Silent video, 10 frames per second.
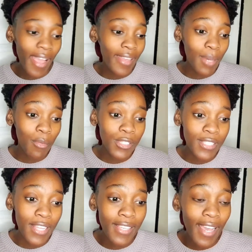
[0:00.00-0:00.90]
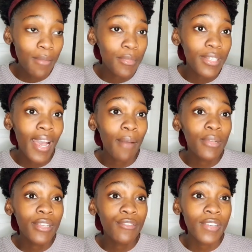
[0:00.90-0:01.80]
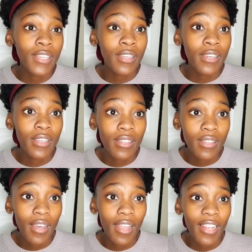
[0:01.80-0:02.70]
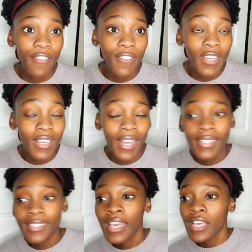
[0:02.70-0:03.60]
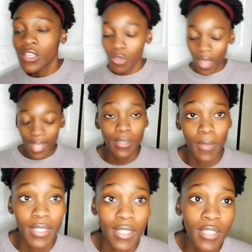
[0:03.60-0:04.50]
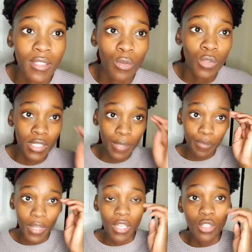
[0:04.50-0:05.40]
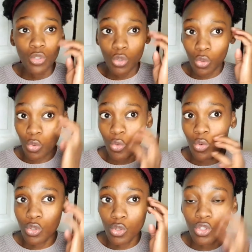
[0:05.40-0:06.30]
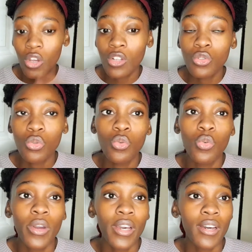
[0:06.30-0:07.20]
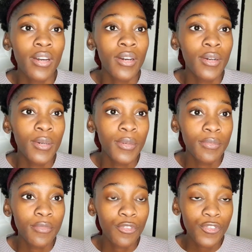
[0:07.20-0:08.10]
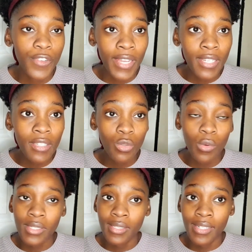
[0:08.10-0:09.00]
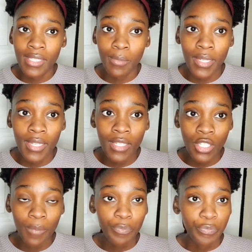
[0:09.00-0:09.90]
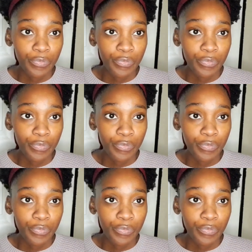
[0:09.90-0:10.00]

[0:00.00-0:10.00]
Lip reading: know, I was like, I mean, I'm leaving guys. So I asked my sister with him to talk to her friend who was the rest manager.